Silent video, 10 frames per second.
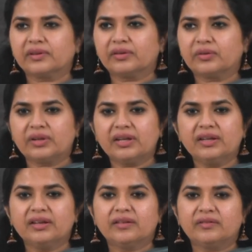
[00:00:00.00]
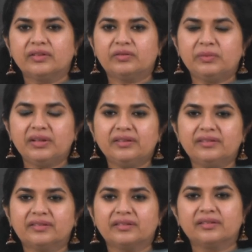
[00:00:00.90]
okay, which
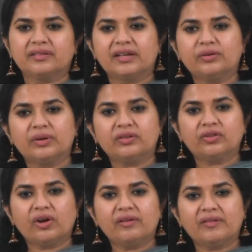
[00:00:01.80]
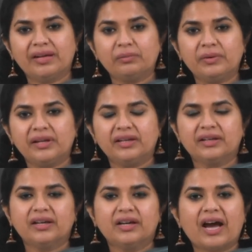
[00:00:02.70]
means that you enjoy while playing.
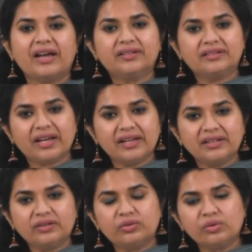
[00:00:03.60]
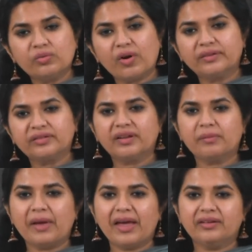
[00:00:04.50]
I decided to watch the
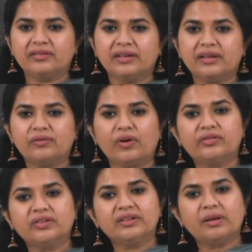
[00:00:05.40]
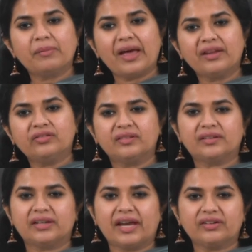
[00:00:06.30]
match. Here, watching the match is
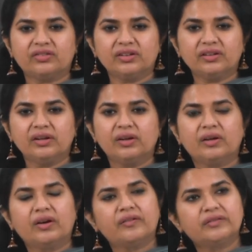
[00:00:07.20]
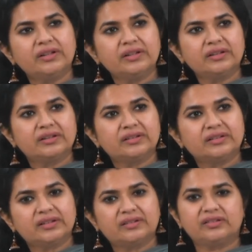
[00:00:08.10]
an action of the
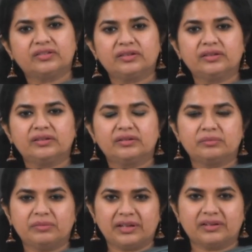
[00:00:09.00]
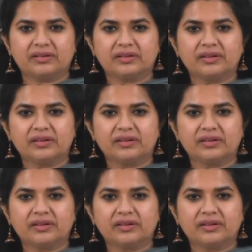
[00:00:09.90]
decision made.